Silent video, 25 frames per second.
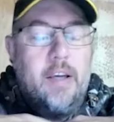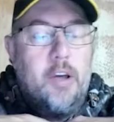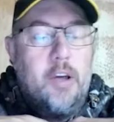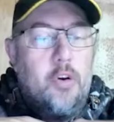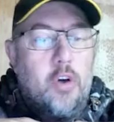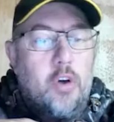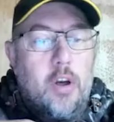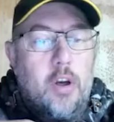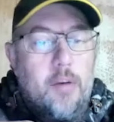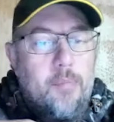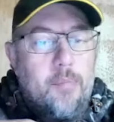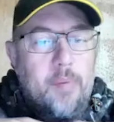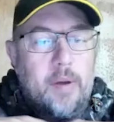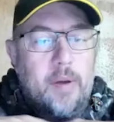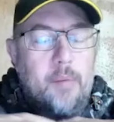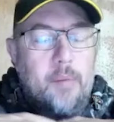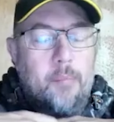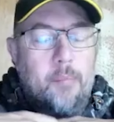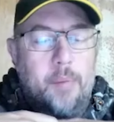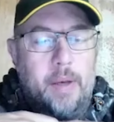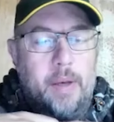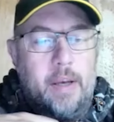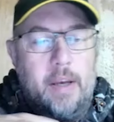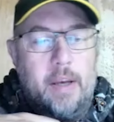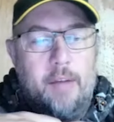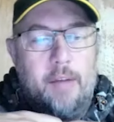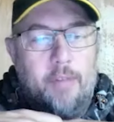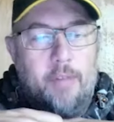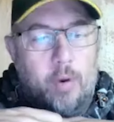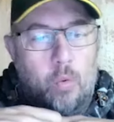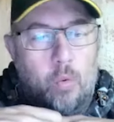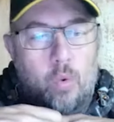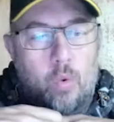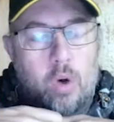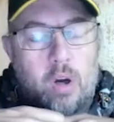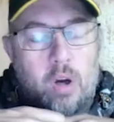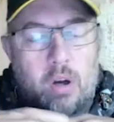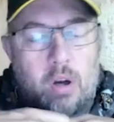it could have been
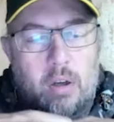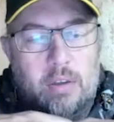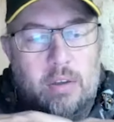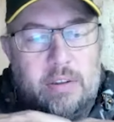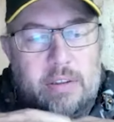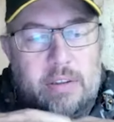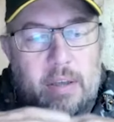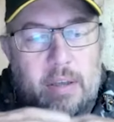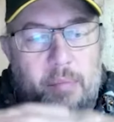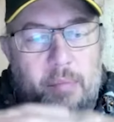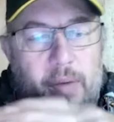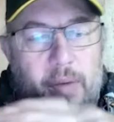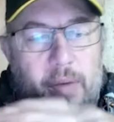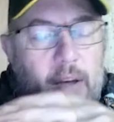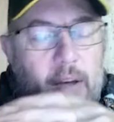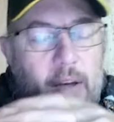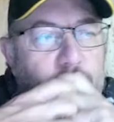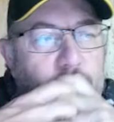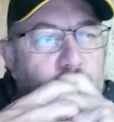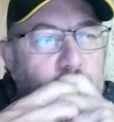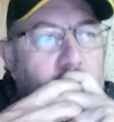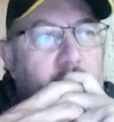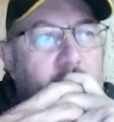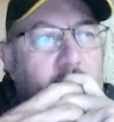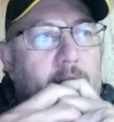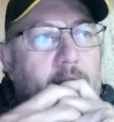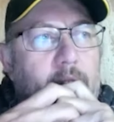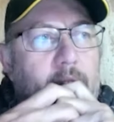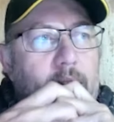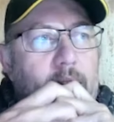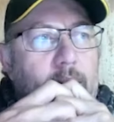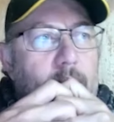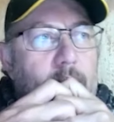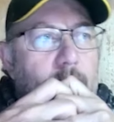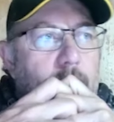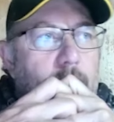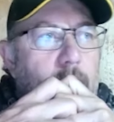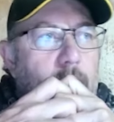even worse. I mean, if
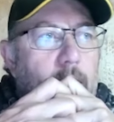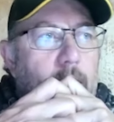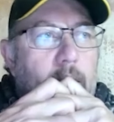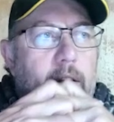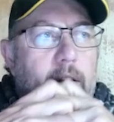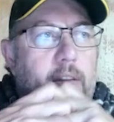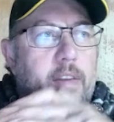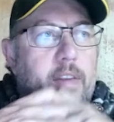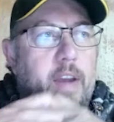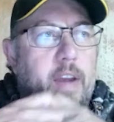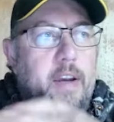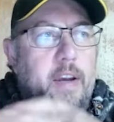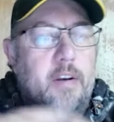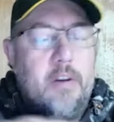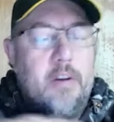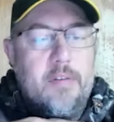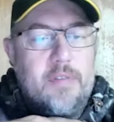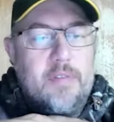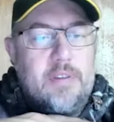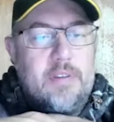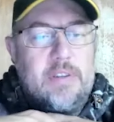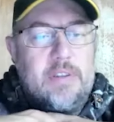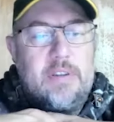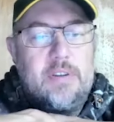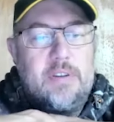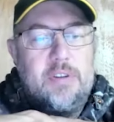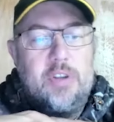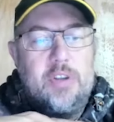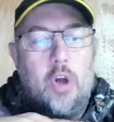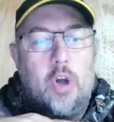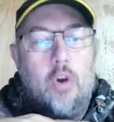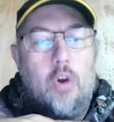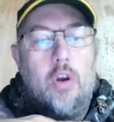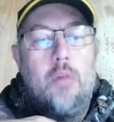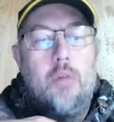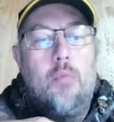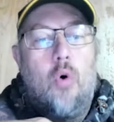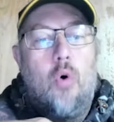they could have
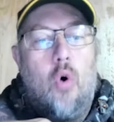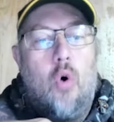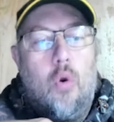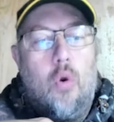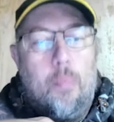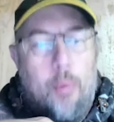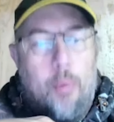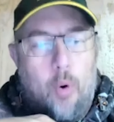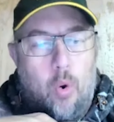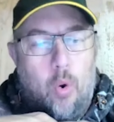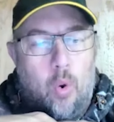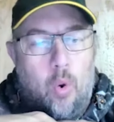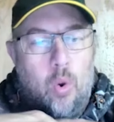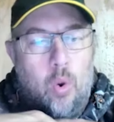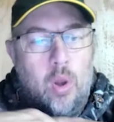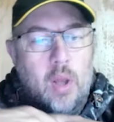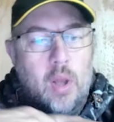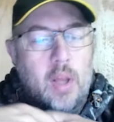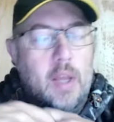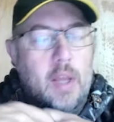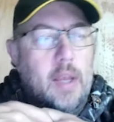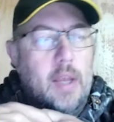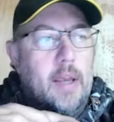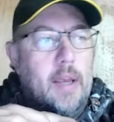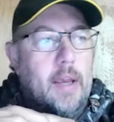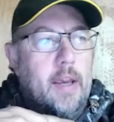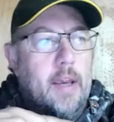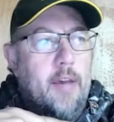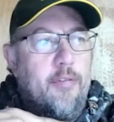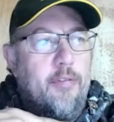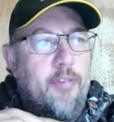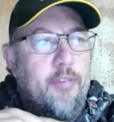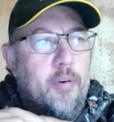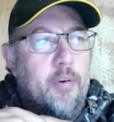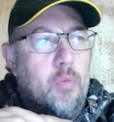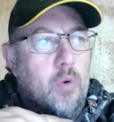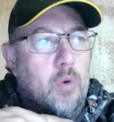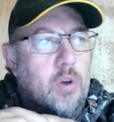stolen more ball
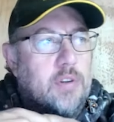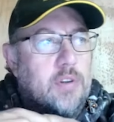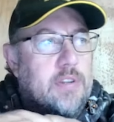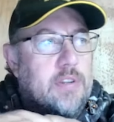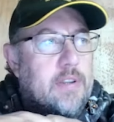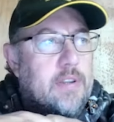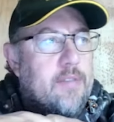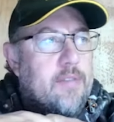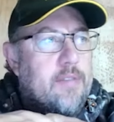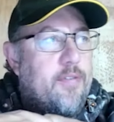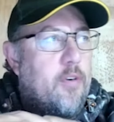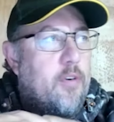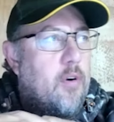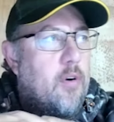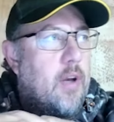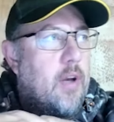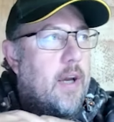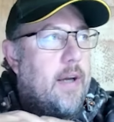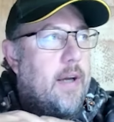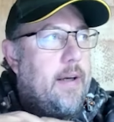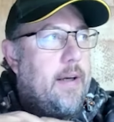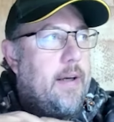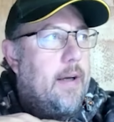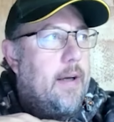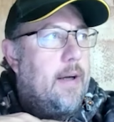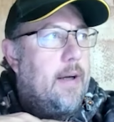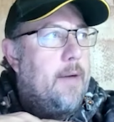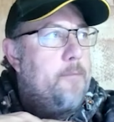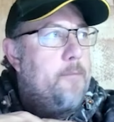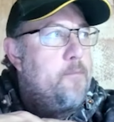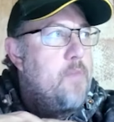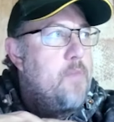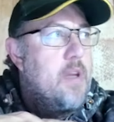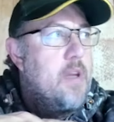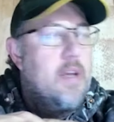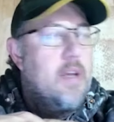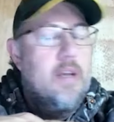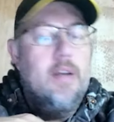if it wasn't for like
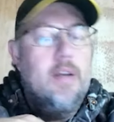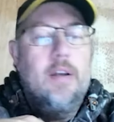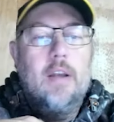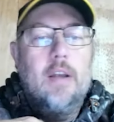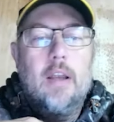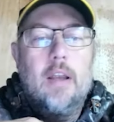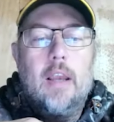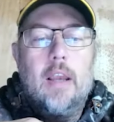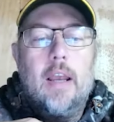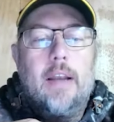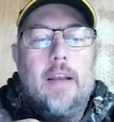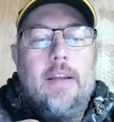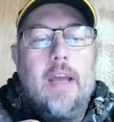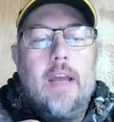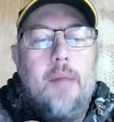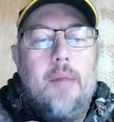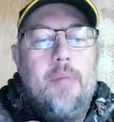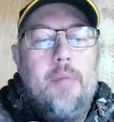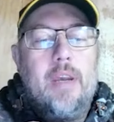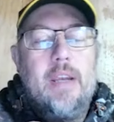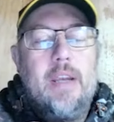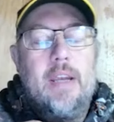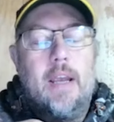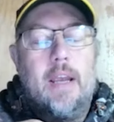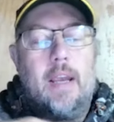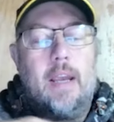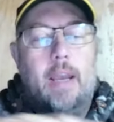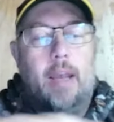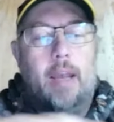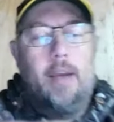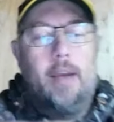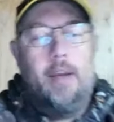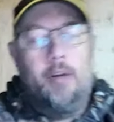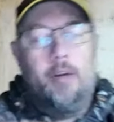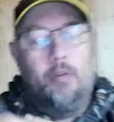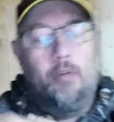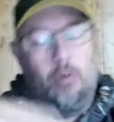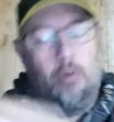Damien
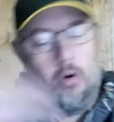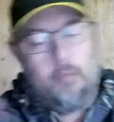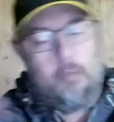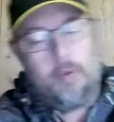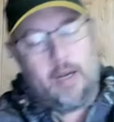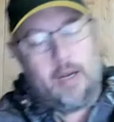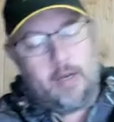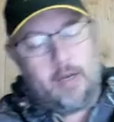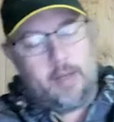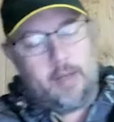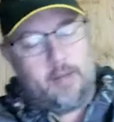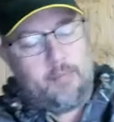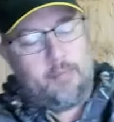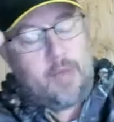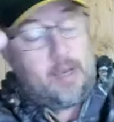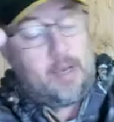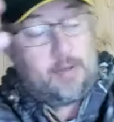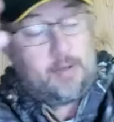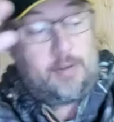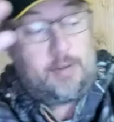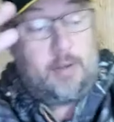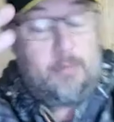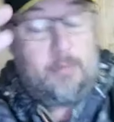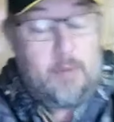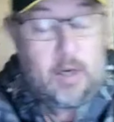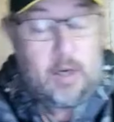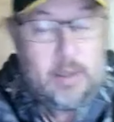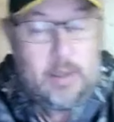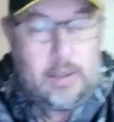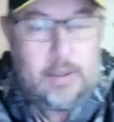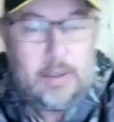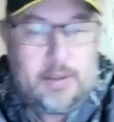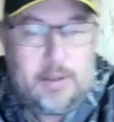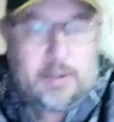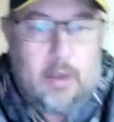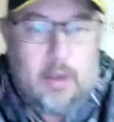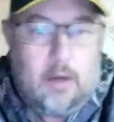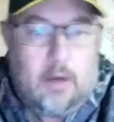De'Alende, who got man of the match, and rightly
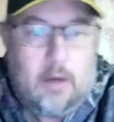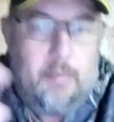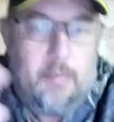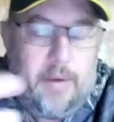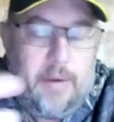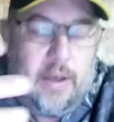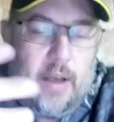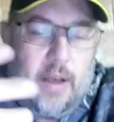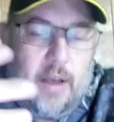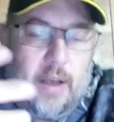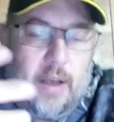so. I mean,